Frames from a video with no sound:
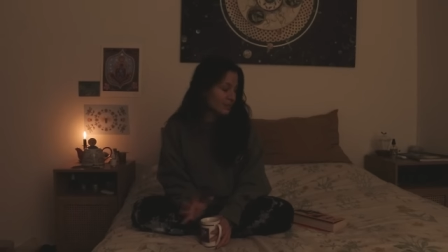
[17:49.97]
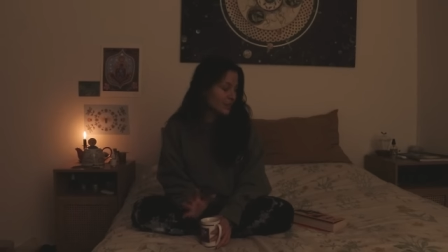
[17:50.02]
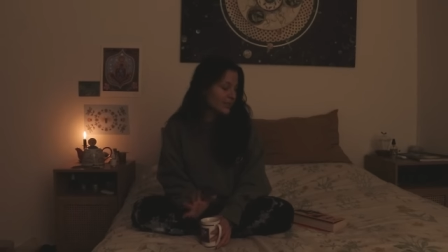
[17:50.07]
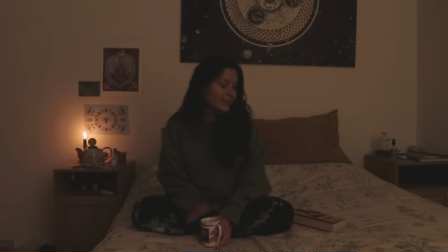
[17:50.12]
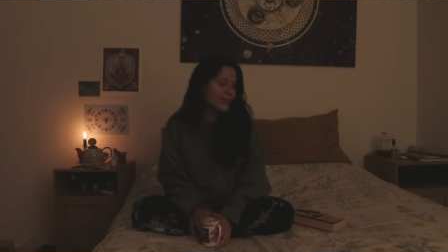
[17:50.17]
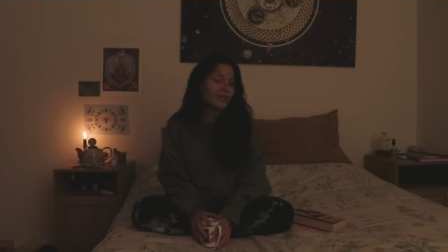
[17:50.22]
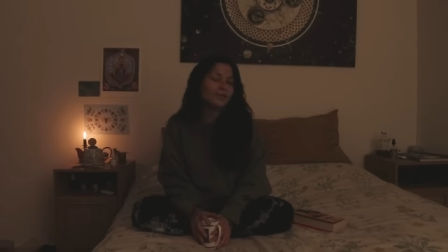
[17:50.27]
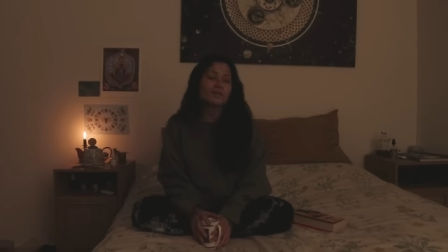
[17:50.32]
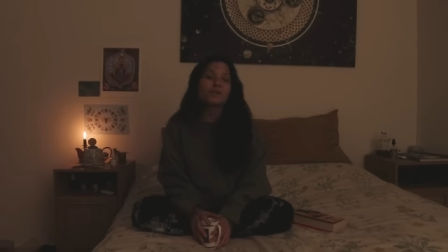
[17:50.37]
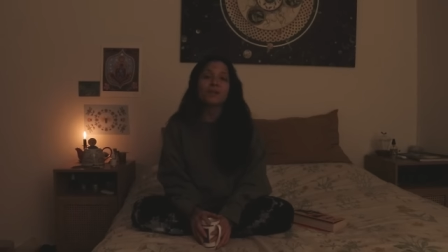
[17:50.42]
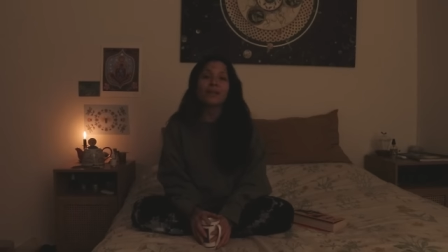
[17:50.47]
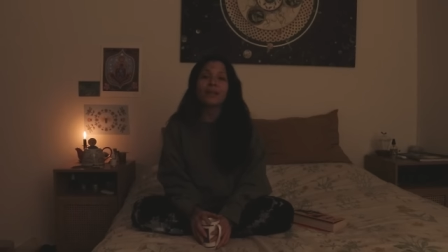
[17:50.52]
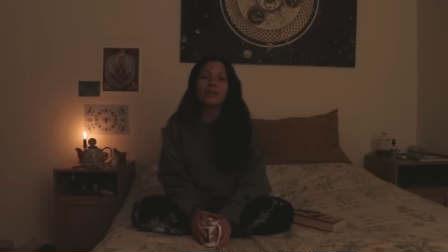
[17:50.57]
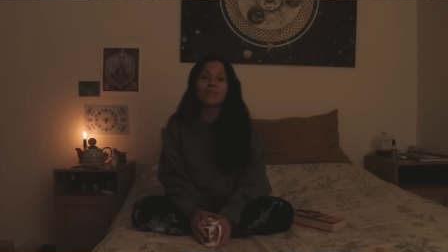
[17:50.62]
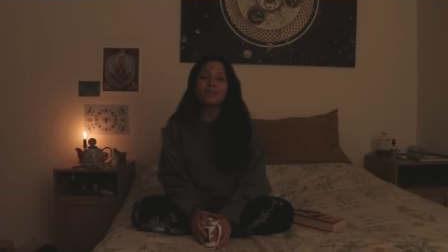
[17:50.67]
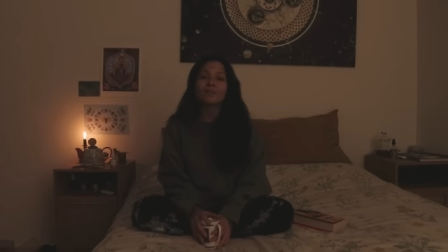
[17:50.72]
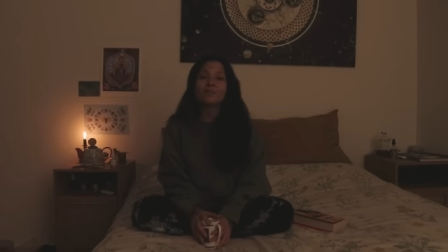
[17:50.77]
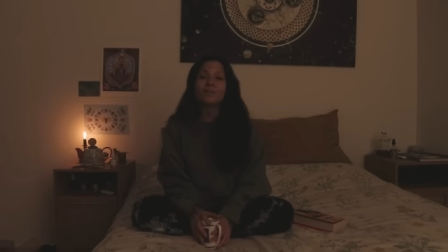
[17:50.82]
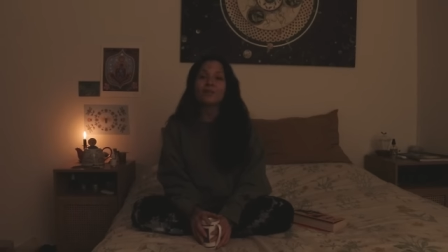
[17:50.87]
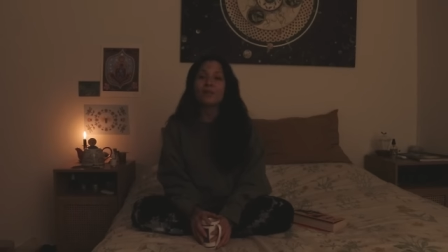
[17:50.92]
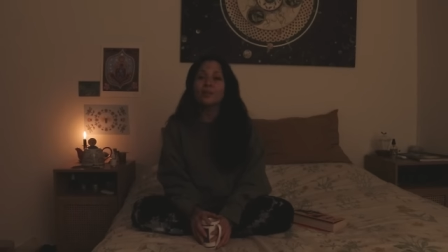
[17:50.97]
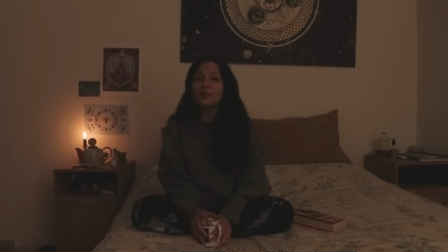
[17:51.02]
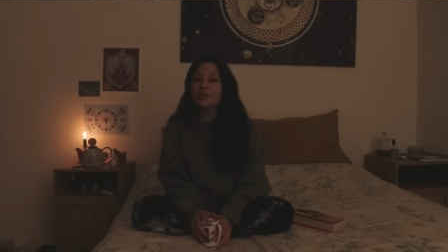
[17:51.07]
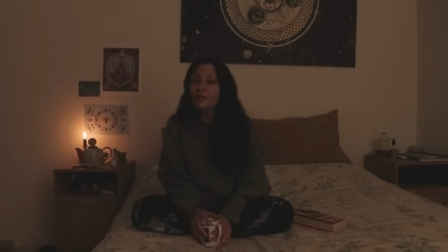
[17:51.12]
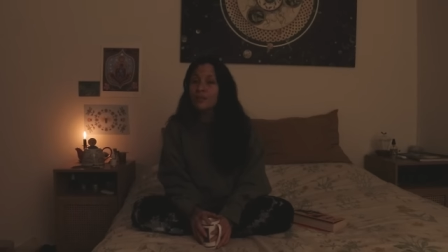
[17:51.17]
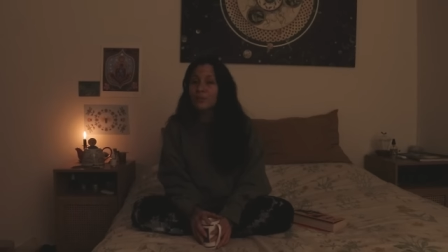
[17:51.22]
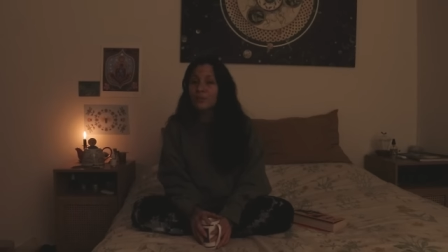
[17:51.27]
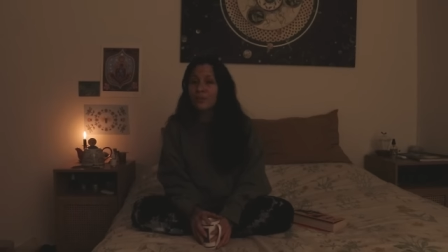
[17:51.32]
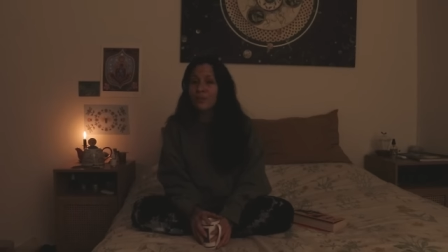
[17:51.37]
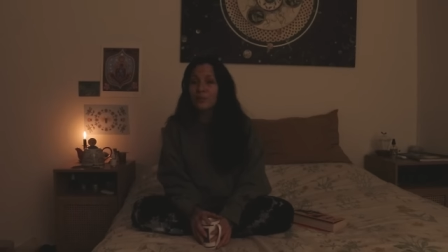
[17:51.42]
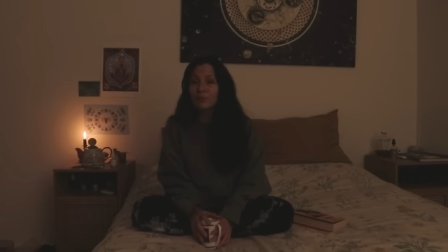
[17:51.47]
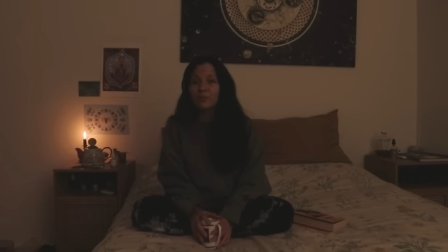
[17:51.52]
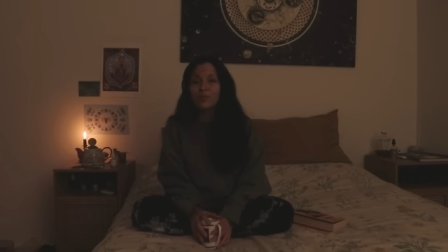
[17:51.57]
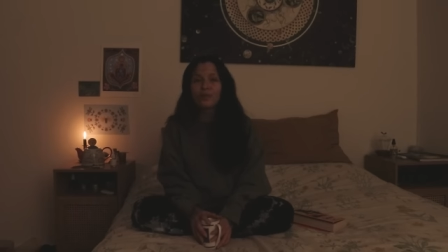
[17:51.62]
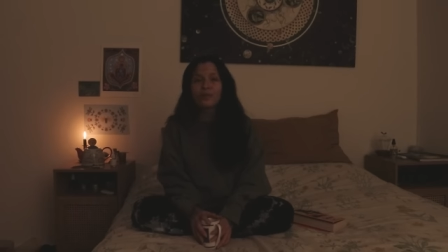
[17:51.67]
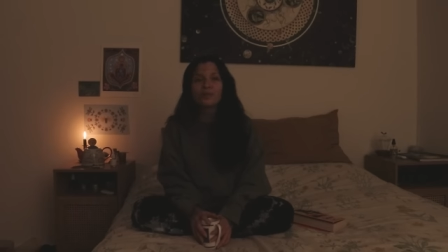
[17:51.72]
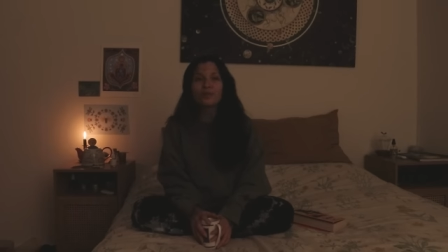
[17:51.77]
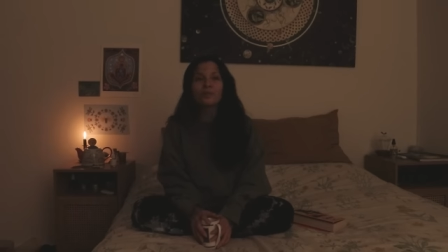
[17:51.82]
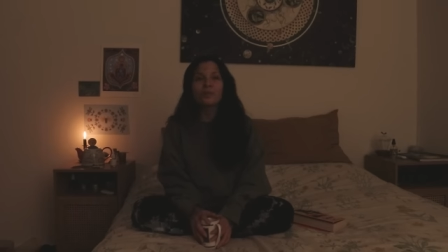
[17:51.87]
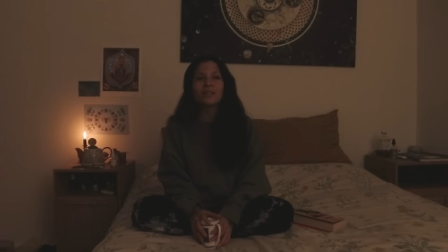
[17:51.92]
reasons why I'm so in love with
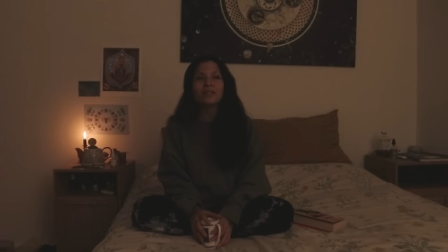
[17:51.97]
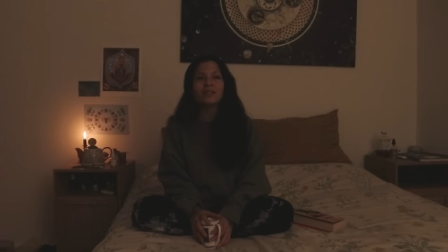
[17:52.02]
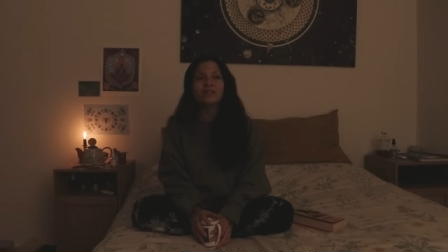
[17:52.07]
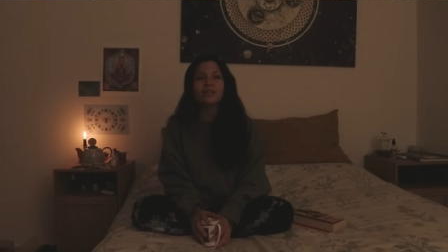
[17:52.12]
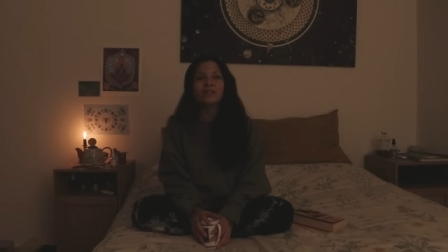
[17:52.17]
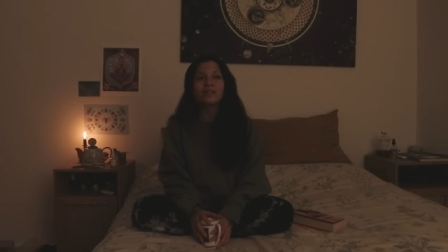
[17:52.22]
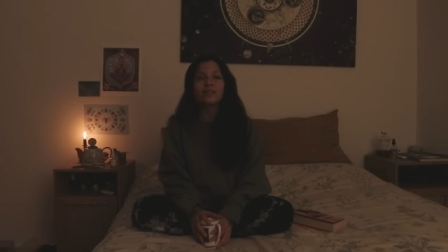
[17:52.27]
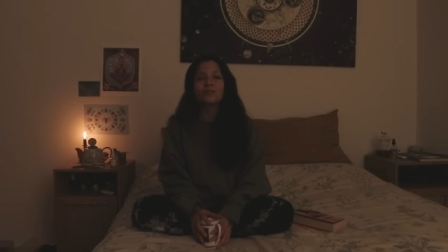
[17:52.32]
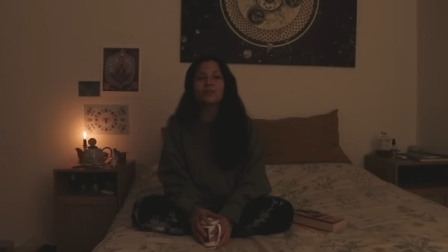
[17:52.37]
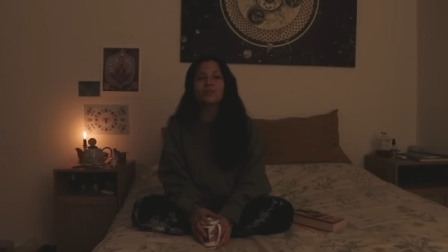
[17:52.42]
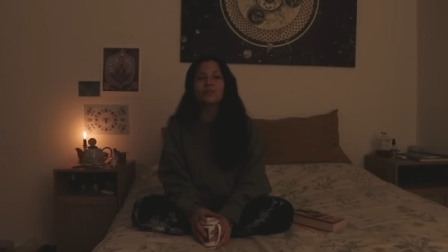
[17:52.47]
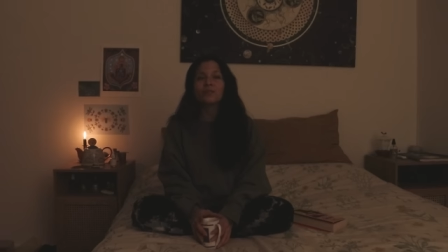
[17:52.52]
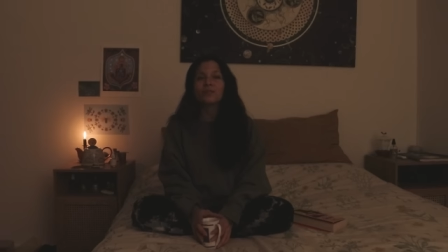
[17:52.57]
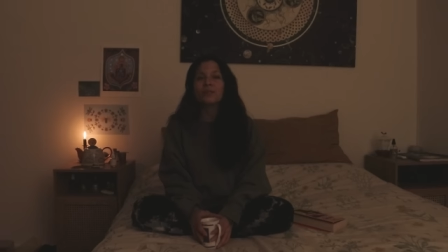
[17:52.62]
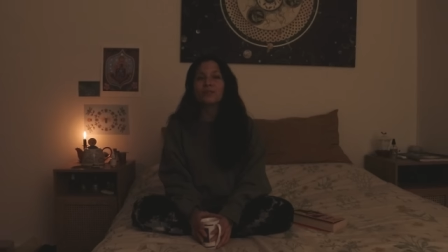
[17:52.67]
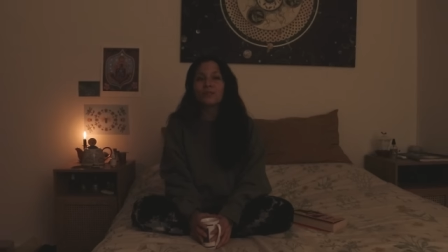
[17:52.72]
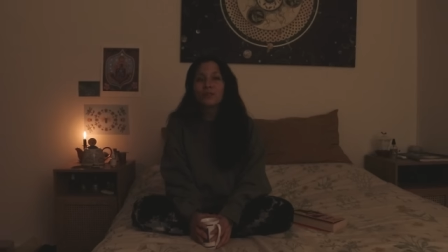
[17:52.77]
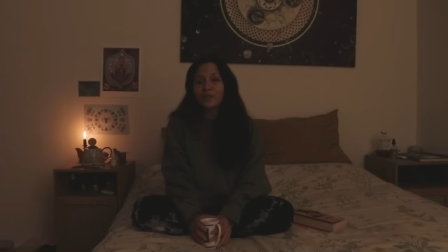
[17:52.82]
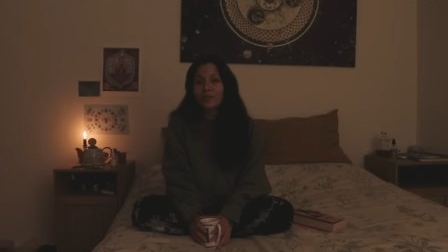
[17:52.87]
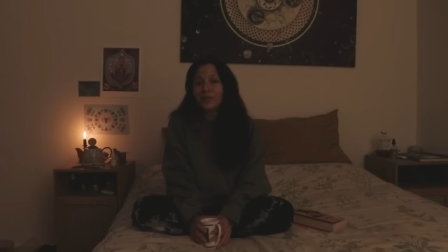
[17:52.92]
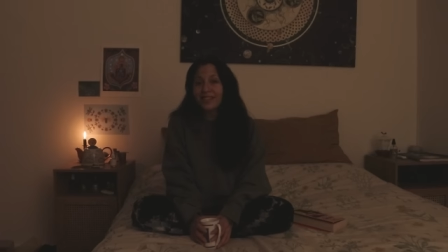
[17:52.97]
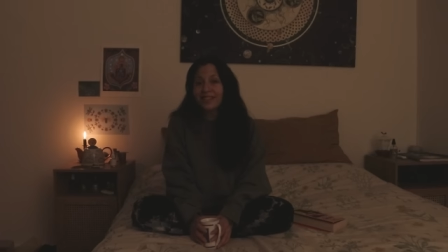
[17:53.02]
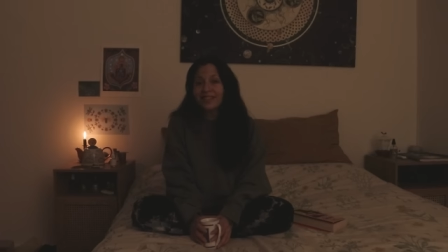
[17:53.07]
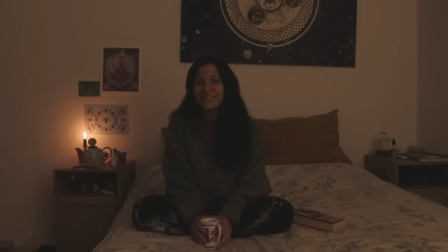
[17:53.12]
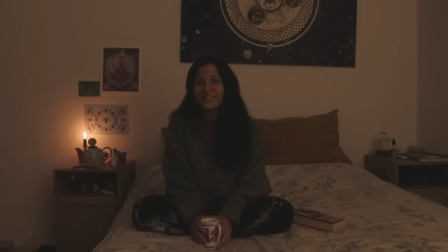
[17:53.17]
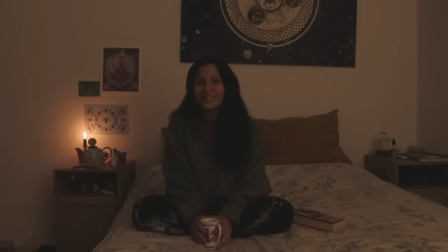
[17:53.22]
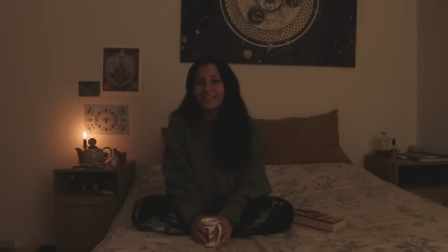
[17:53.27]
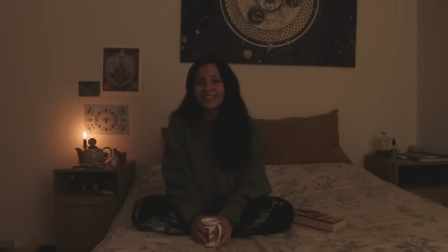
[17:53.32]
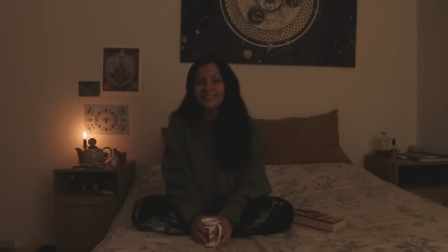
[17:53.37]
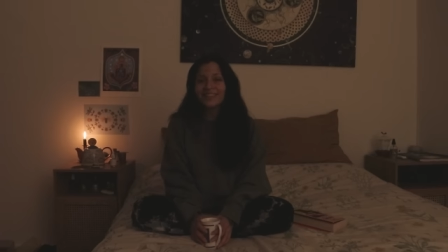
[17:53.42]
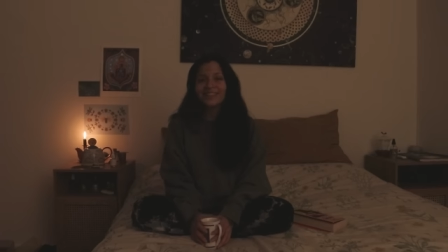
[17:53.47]
books, because through stories